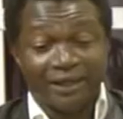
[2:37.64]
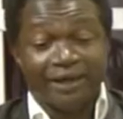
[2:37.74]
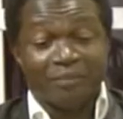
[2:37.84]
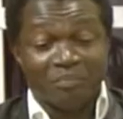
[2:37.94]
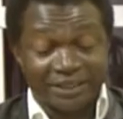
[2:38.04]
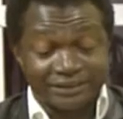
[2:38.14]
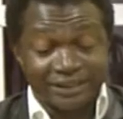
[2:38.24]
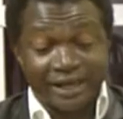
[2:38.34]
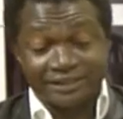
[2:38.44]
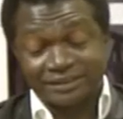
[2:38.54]
But
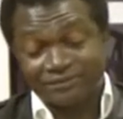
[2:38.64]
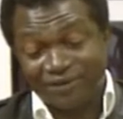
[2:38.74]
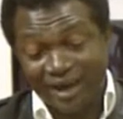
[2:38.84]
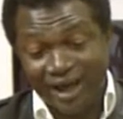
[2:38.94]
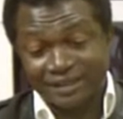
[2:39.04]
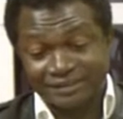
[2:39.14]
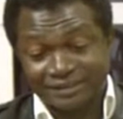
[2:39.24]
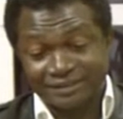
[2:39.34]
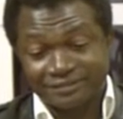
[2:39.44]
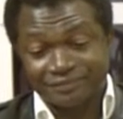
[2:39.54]
as far
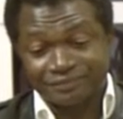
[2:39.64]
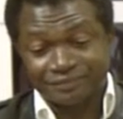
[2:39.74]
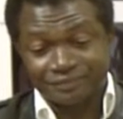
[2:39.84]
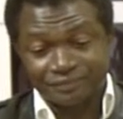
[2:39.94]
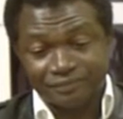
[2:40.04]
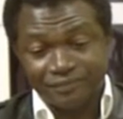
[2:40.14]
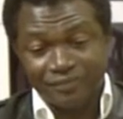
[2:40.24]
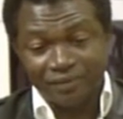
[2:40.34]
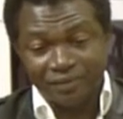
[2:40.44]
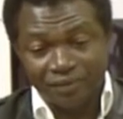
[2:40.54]
as
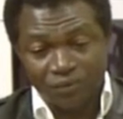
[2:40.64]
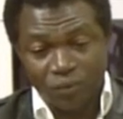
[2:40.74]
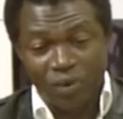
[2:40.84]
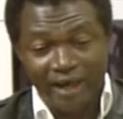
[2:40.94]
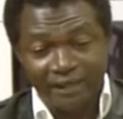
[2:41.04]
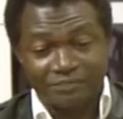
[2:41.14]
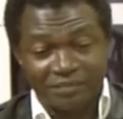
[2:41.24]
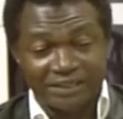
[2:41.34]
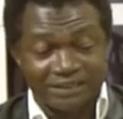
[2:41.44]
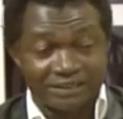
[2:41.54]
where it
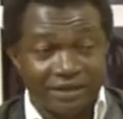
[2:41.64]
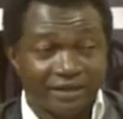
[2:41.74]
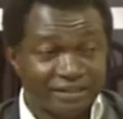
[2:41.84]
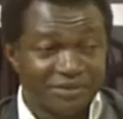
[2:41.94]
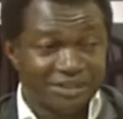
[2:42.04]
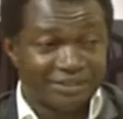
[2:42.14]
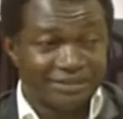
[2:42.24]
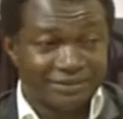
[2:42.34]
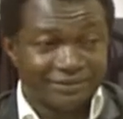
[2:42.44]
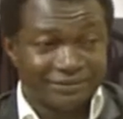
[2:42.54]
places our
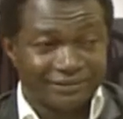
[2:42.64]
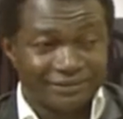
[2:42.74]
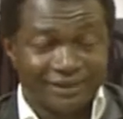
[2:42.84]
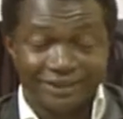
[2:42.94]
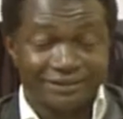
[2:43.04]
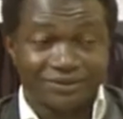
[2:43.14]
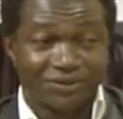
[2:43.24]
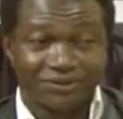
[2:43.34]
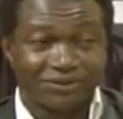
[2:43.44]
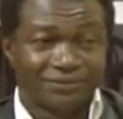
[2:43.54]
image, it's
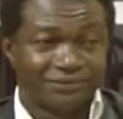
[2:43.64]
not good.